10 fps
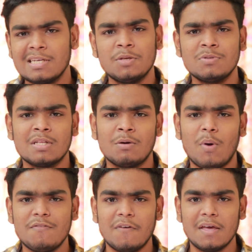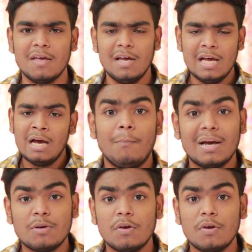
device and use the Wi-Fi. By the way,